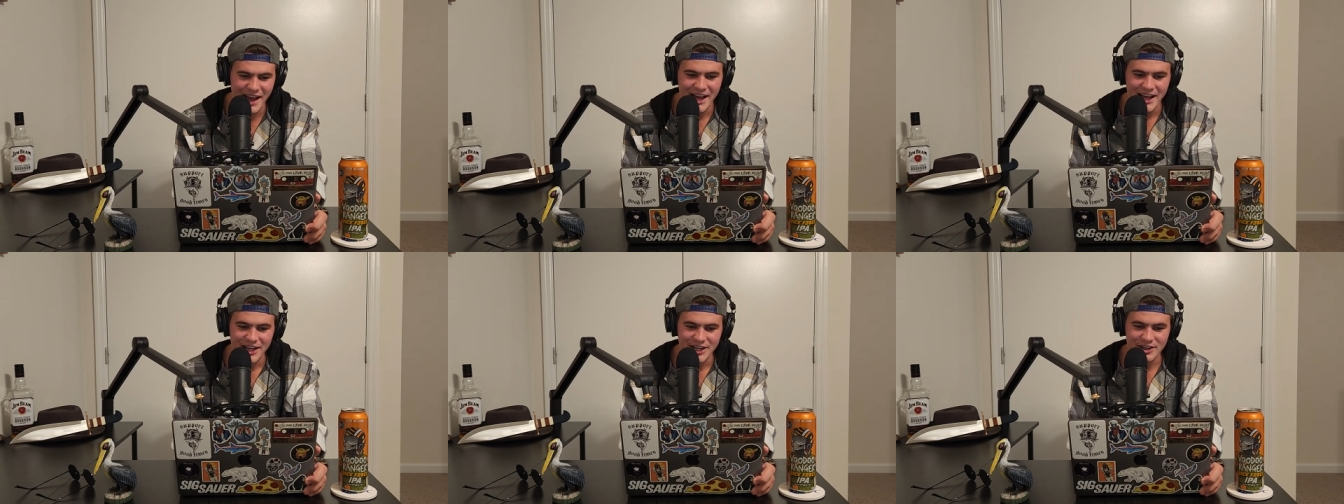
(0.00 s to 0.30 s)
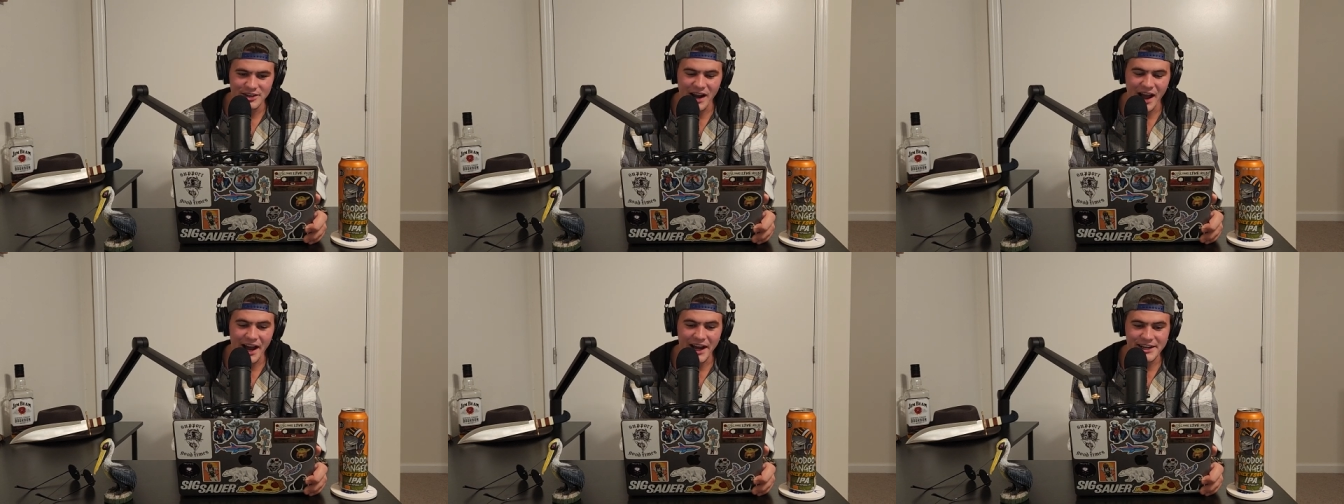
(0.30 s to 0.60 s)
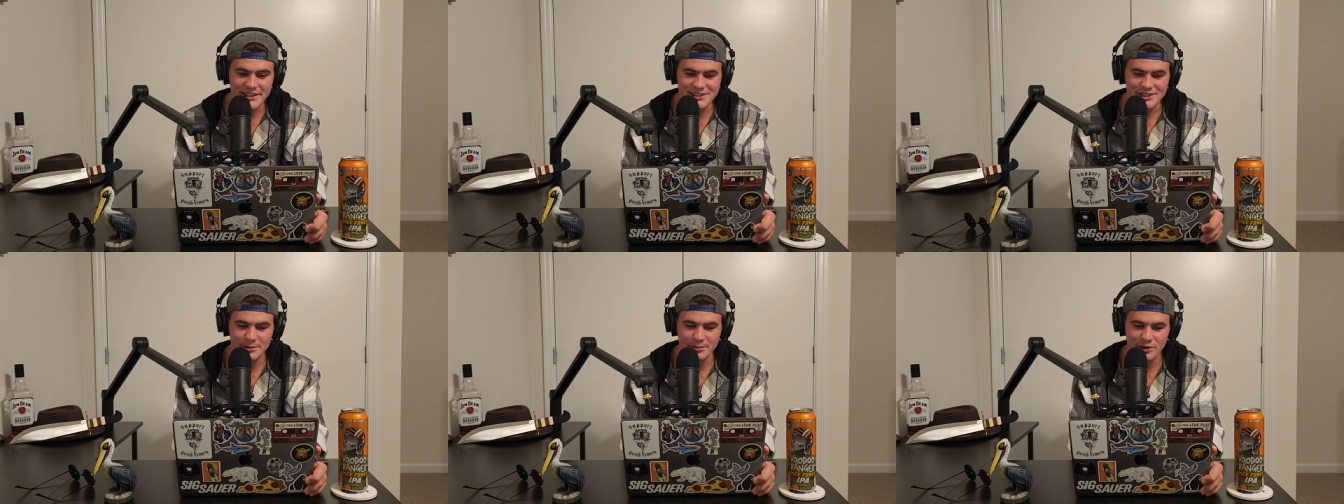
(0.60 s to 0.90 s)
Your eyes
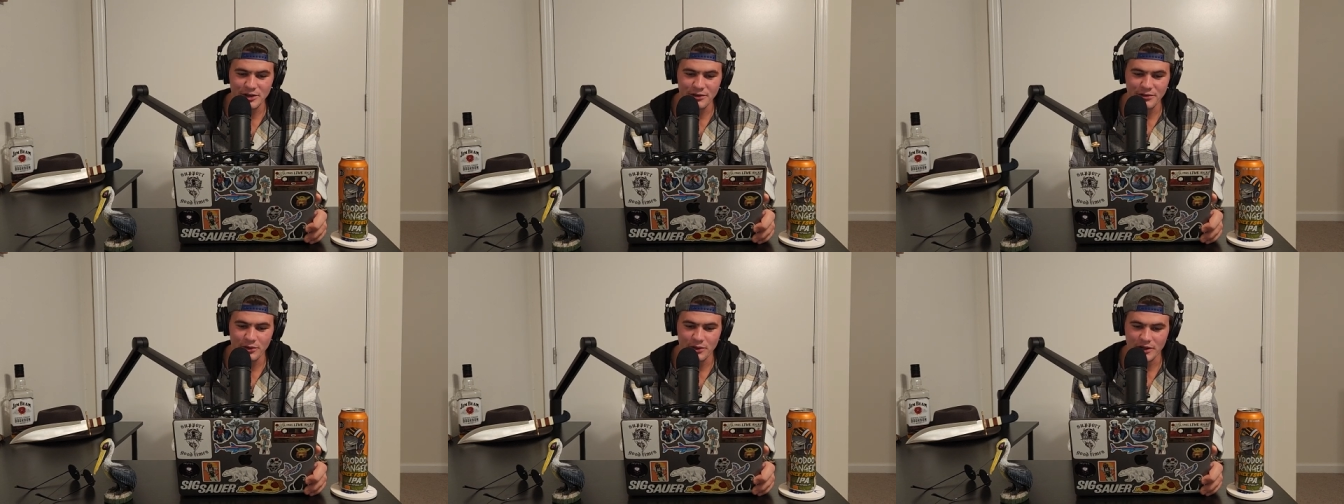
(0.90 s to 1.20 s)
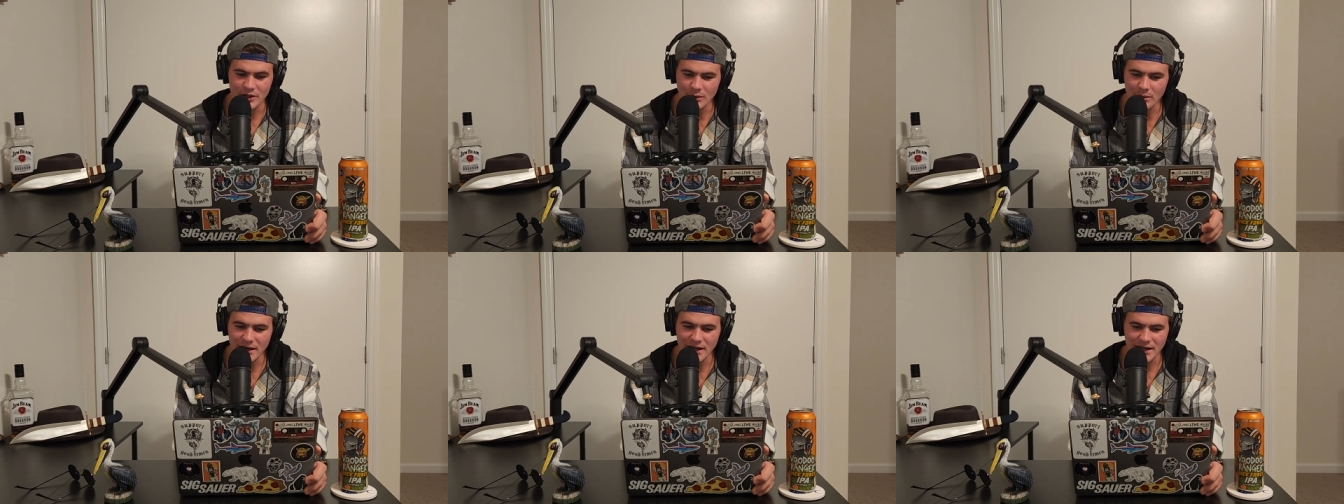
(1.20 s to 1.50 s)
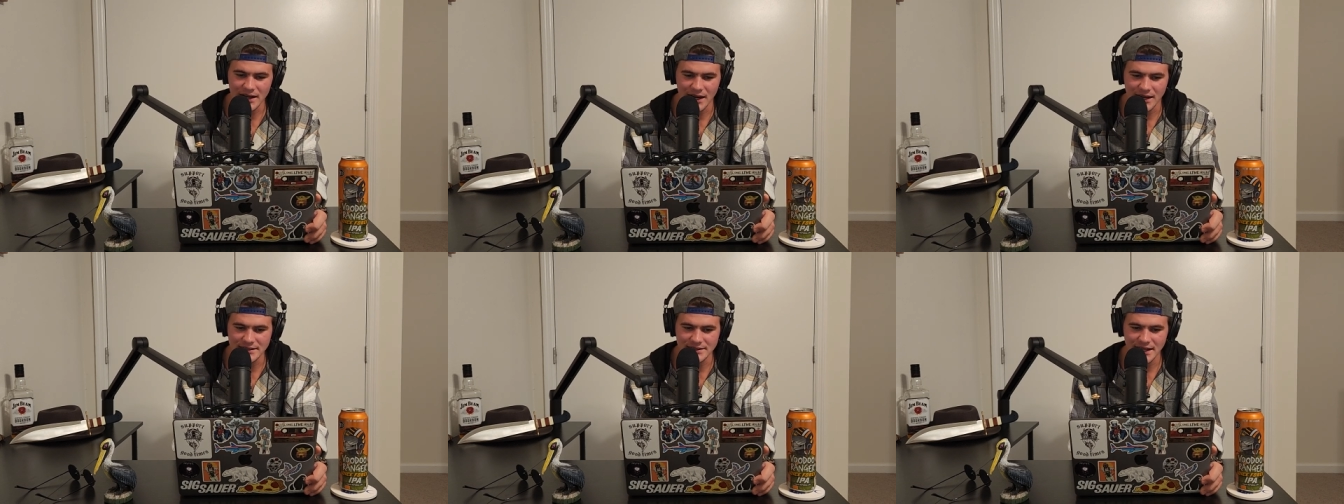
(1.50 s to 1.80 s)
are beautiful. Are you wearing
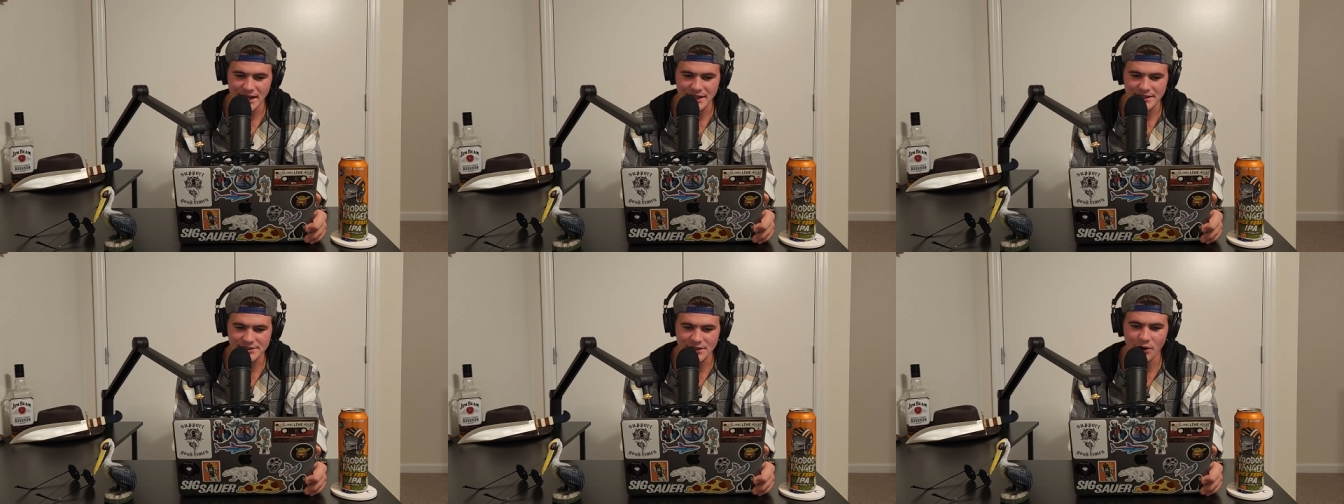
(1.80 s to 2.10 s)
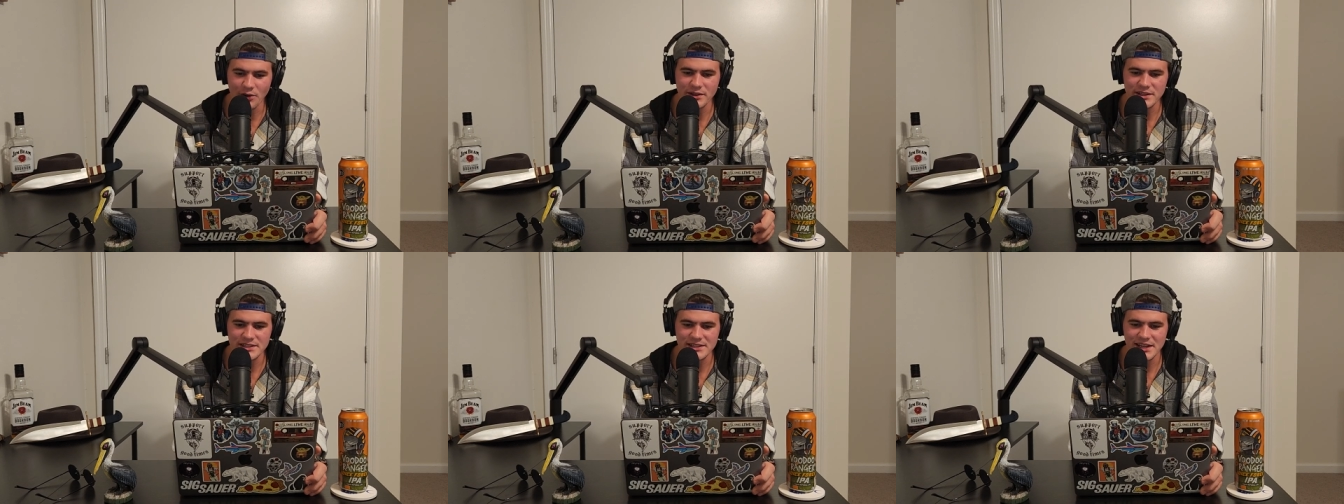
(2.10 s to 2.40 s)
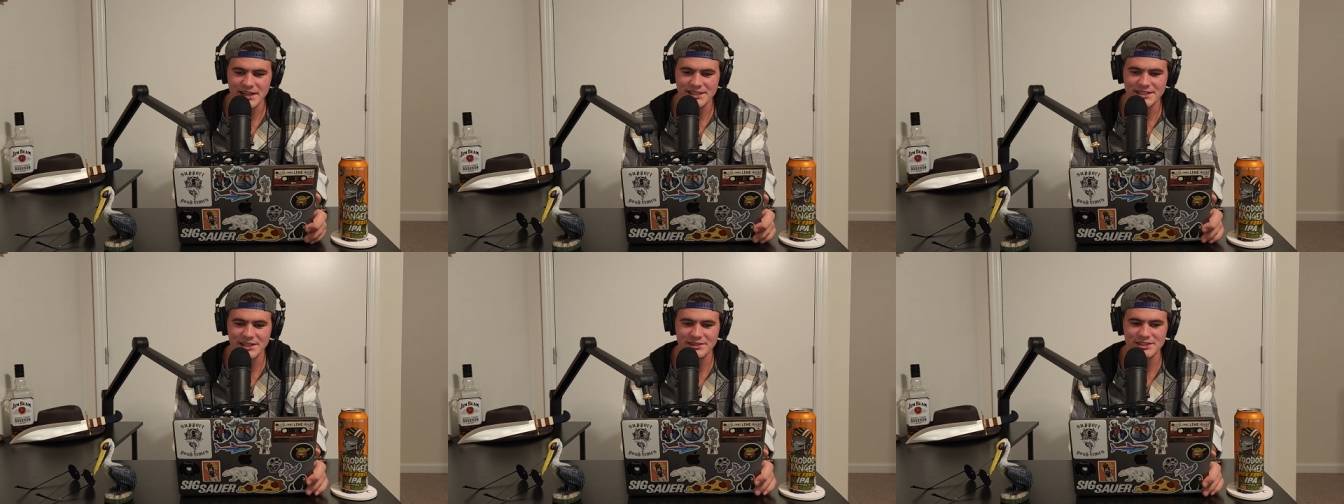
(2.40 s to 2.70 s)
contacts? Only say I
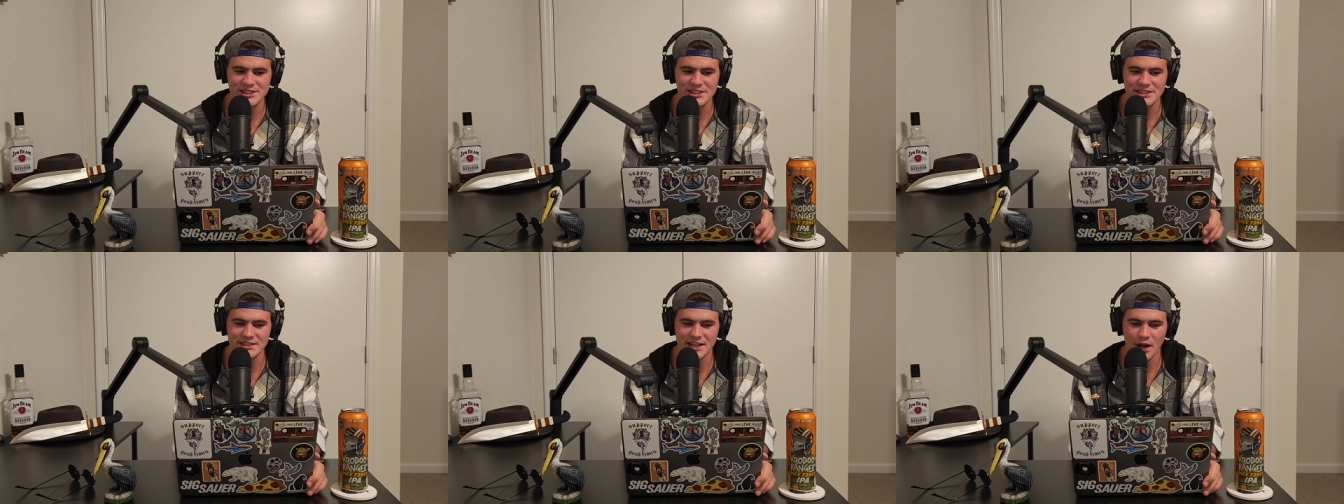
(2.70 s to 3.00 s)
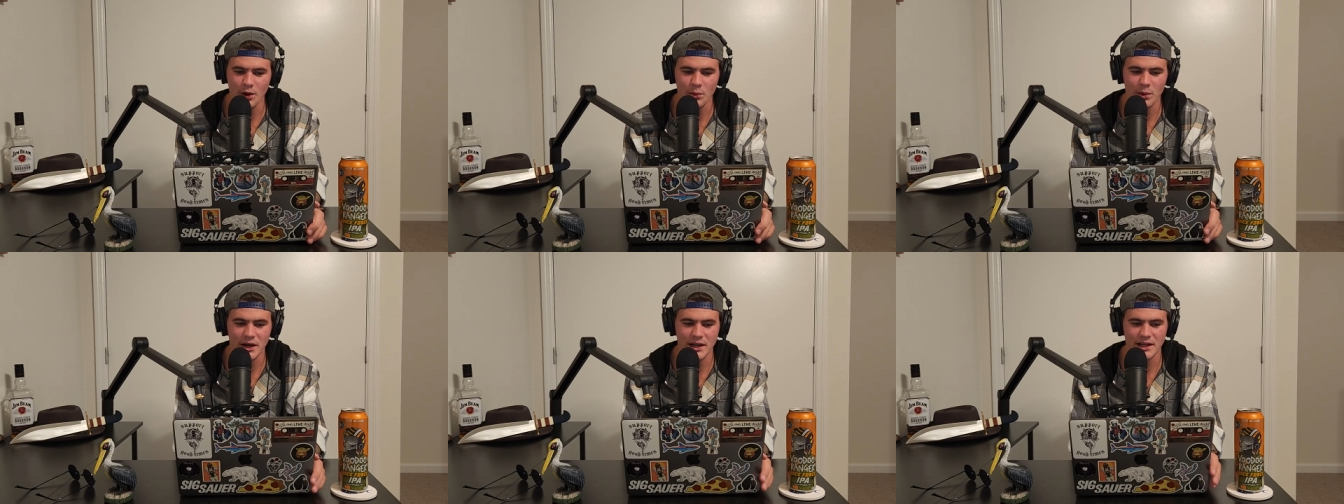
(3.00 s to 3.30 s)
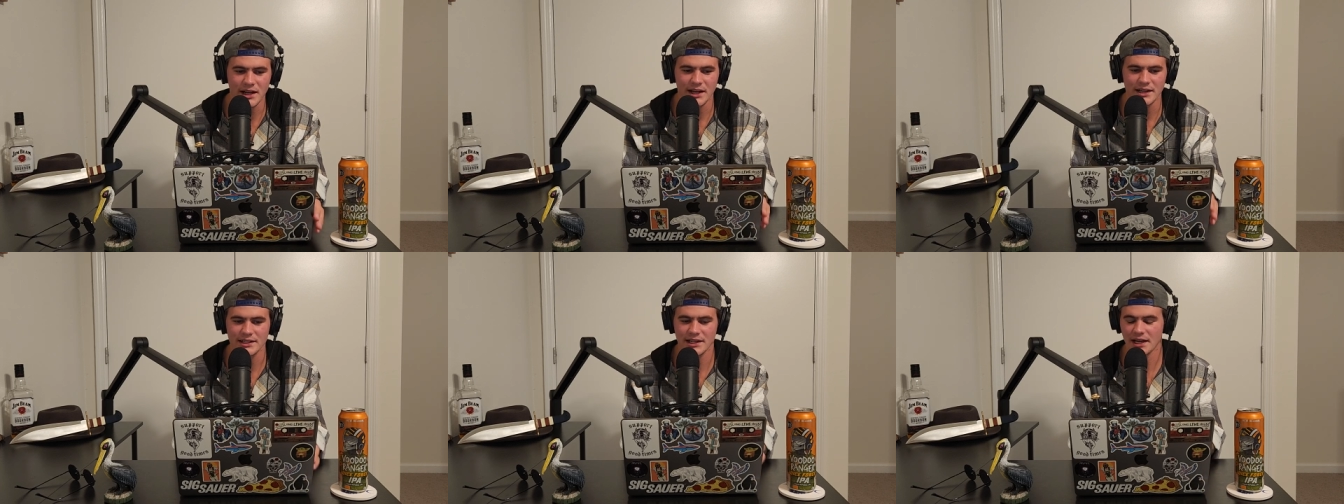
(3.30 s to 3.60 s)
said she's not wearing
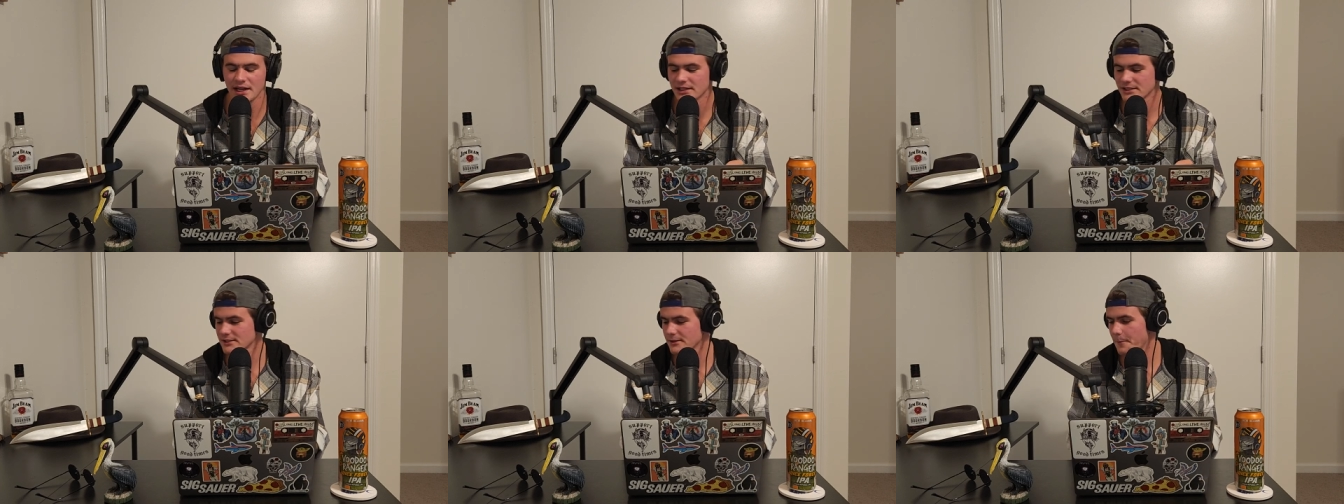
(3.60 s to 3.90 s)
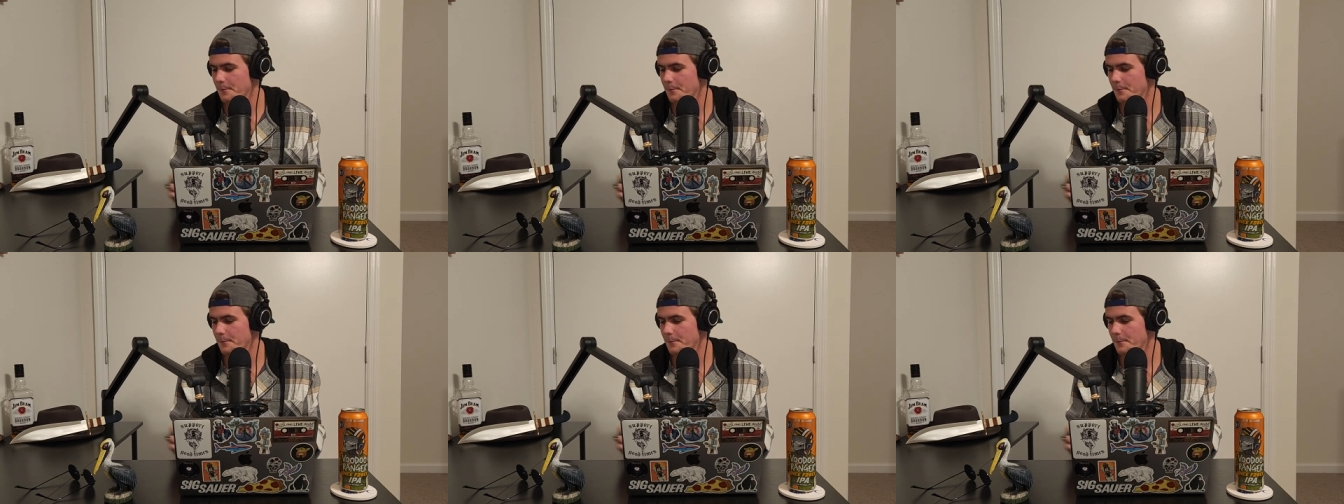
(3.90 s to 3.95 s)
contacts.